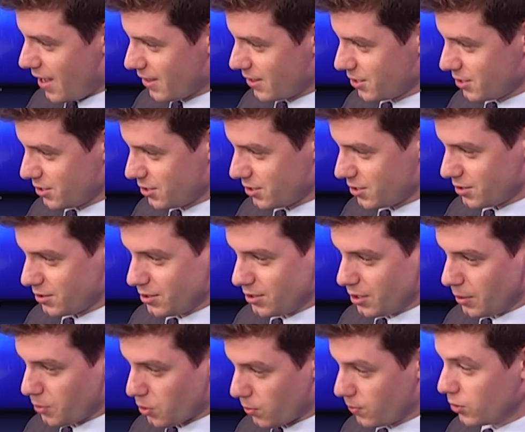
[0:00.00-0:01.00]
This is
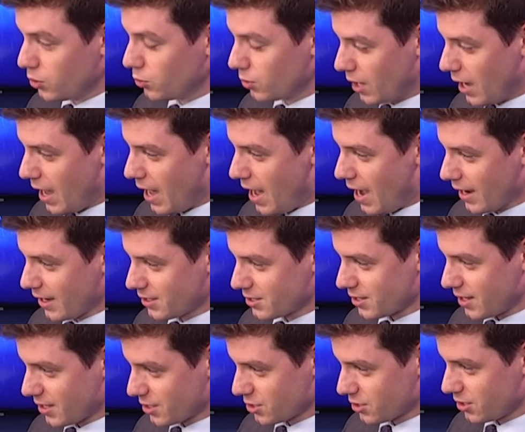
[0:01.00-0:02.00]
the Bermuda High. It's
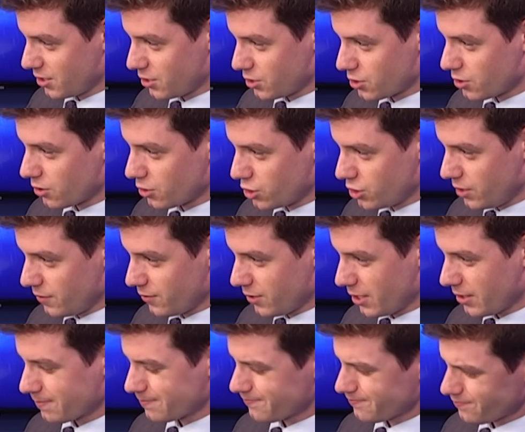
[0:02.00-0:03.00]
actually going to start
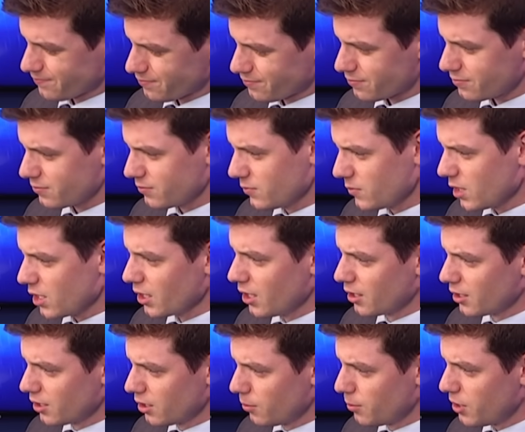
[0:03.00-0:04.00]
shifting
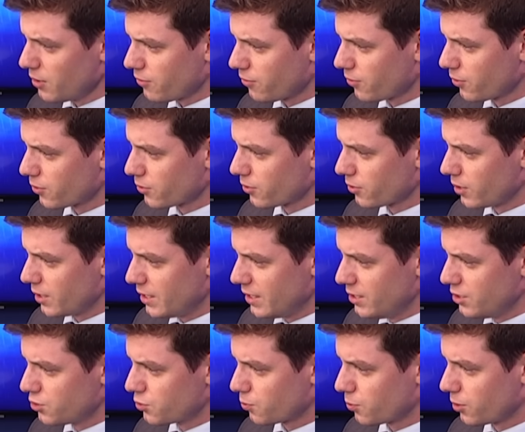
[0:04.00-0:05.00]
a little bit further
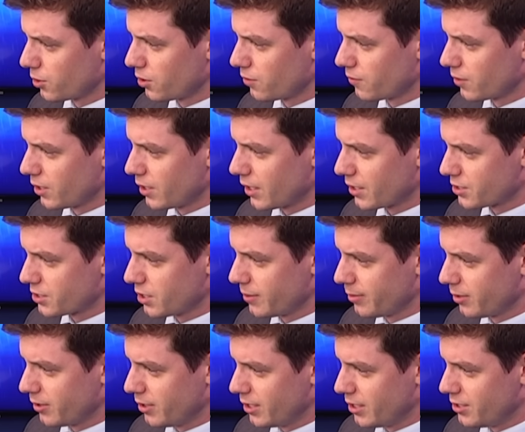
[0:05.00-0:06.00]
eastward over the next
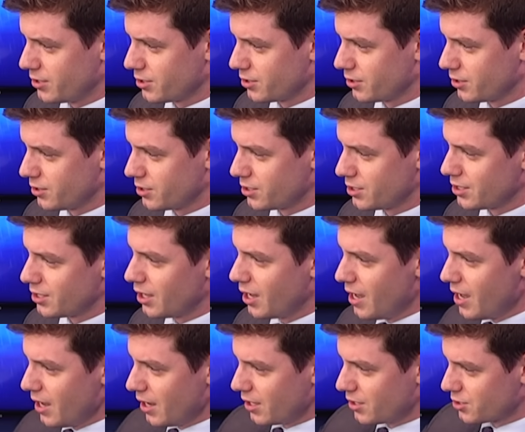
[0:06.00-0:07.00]
couple of days. You can see
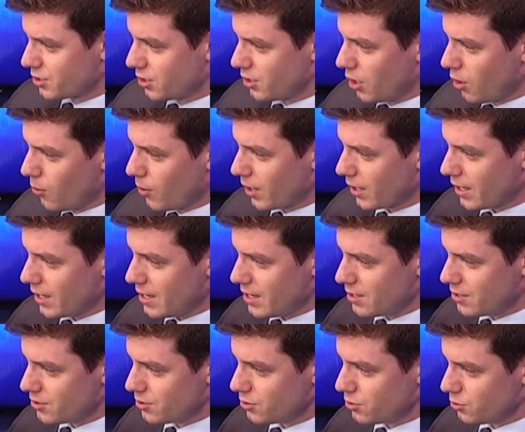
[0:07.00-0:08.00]
it's going
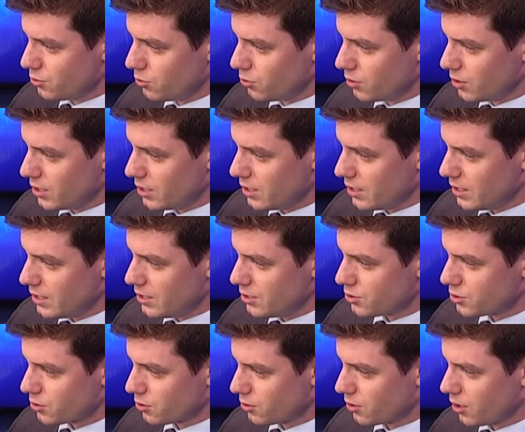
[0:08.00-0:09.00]
into the
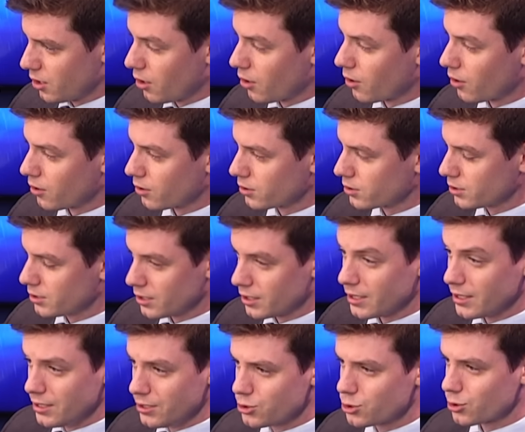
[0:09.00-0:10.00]
eastern
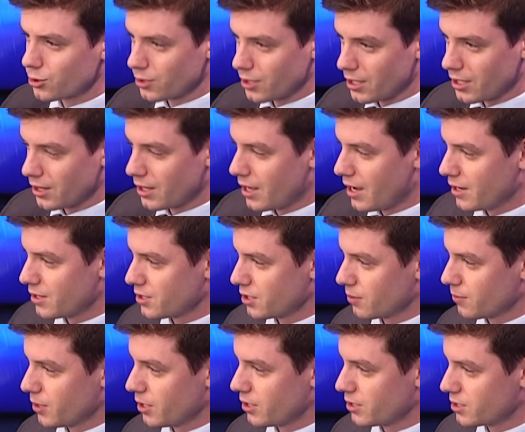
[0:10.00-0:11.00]

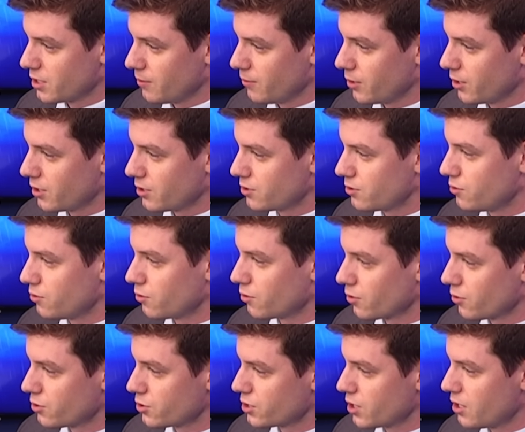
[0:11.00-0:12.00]
Atlantic by the time we get to
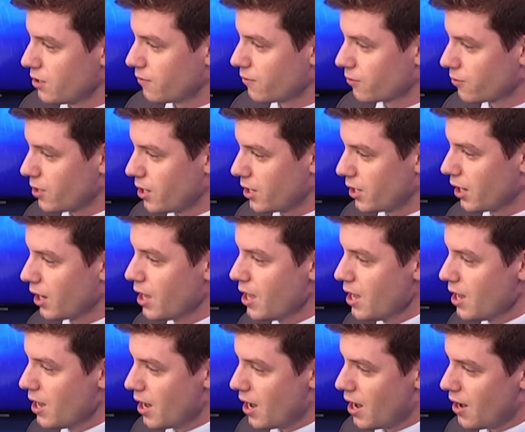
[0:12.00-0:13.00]
Thursday and Friday
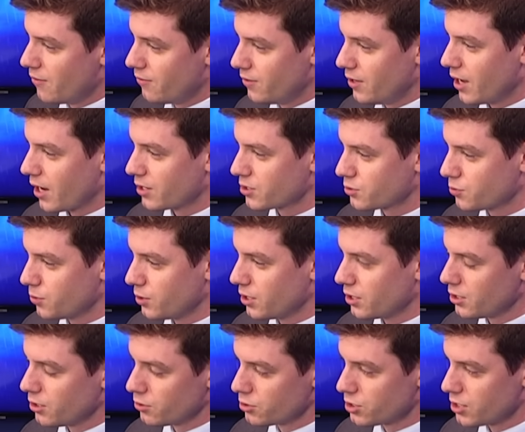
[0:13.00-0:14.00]
of next week.
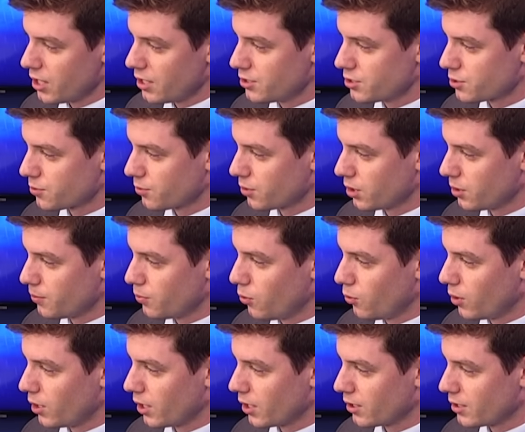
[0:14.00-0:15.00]
No signs really
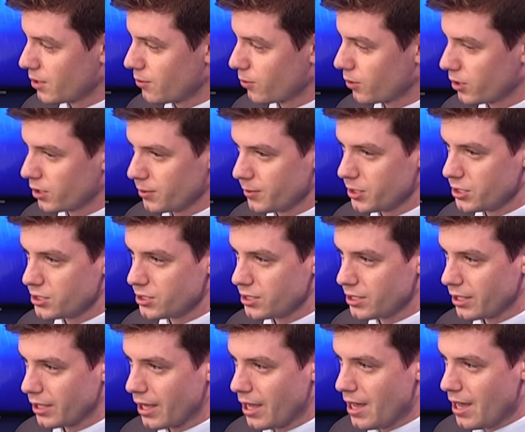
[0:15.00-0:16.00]
pointing that we're going to be
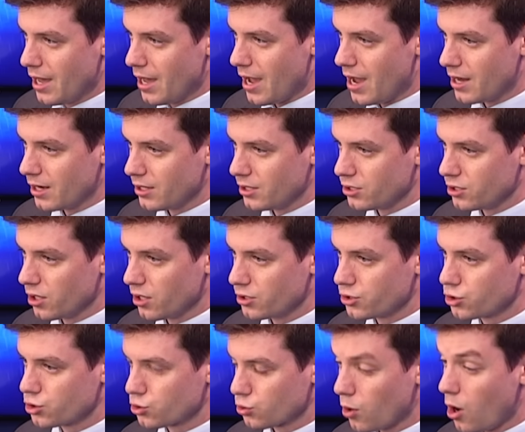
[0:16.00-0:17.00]
seeing any
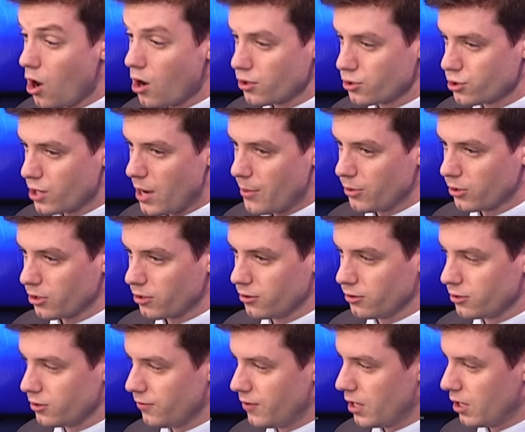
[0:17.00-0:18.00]
strong
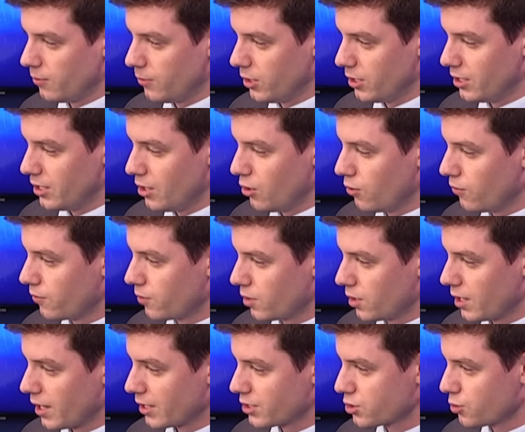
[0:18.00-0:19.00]
tropical development over the
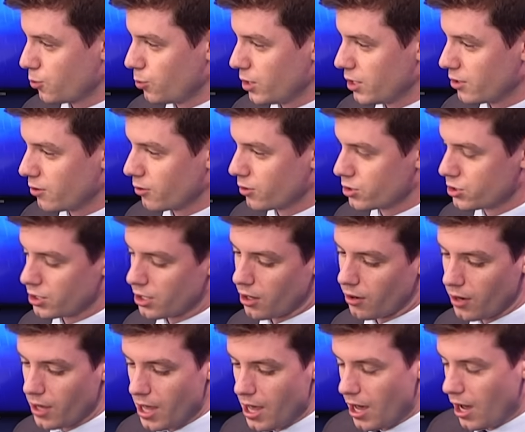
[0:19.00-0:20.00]
next week or so.